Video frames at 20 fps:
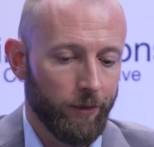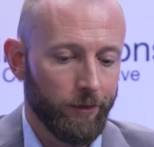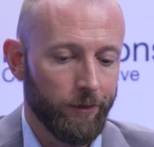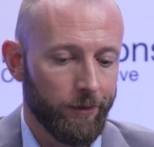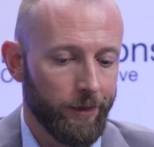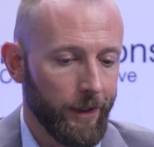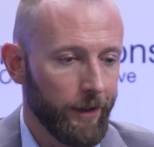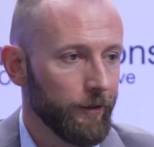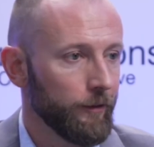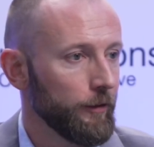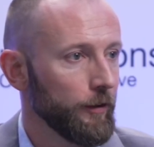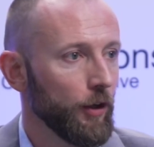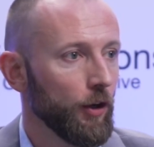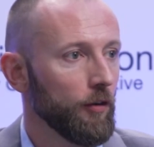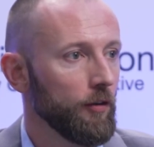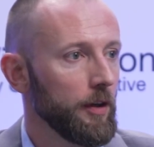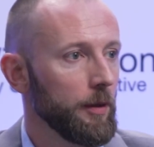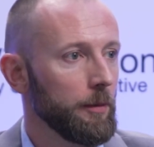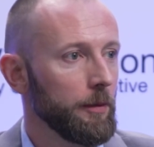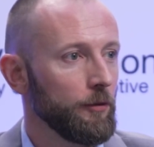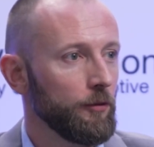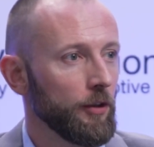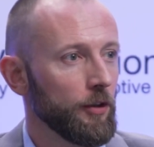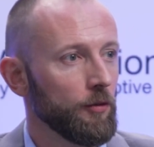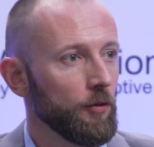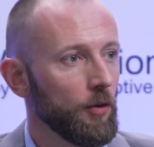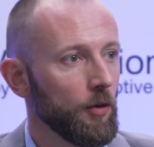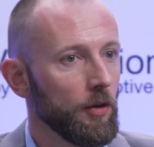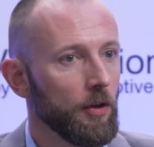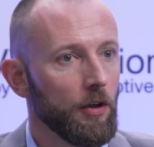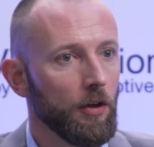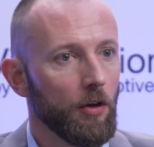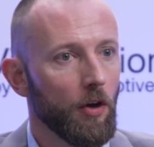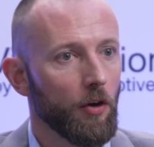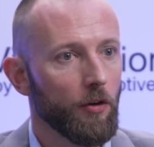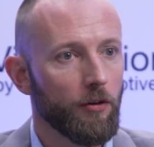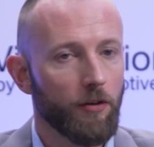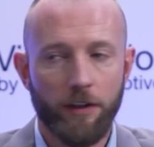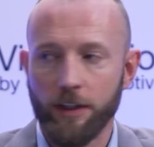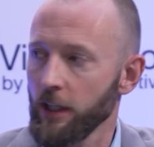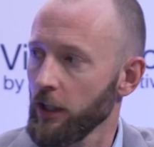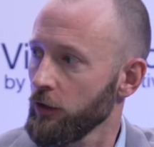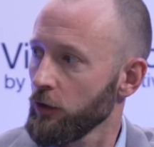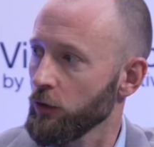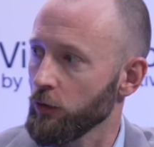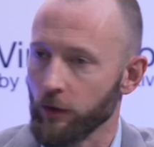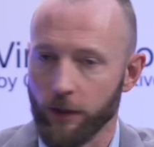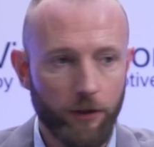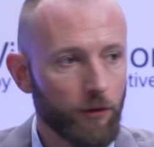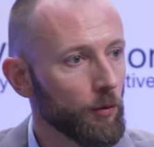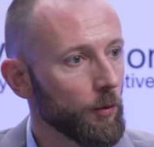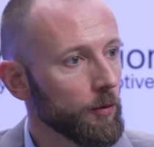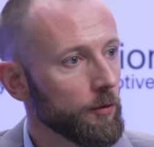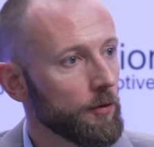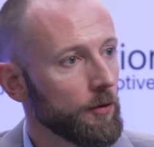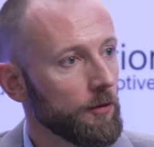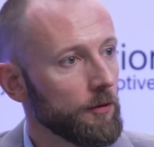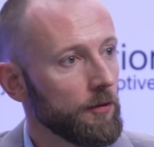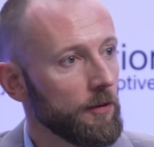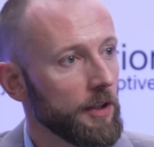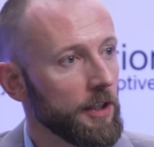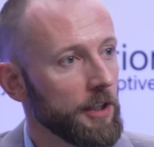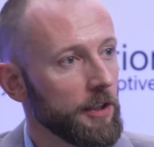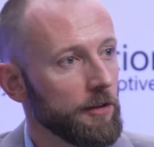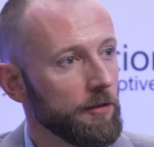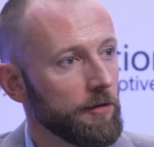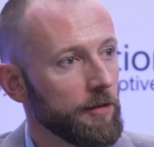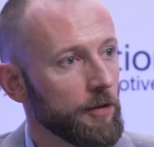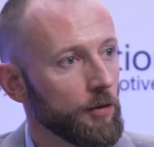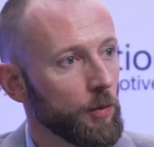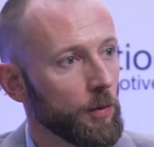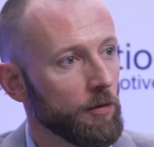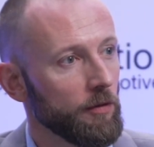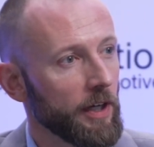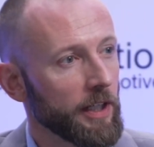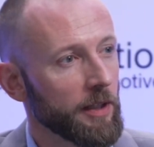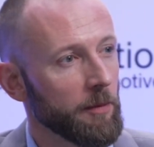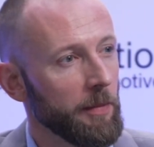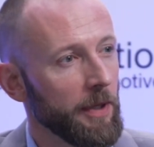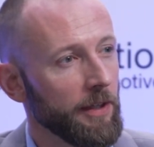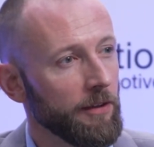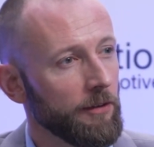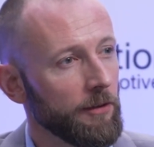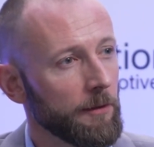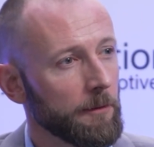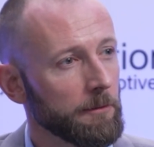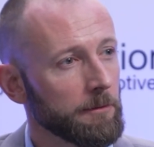VinCRM in general, are there any other resources that any of you would recommend?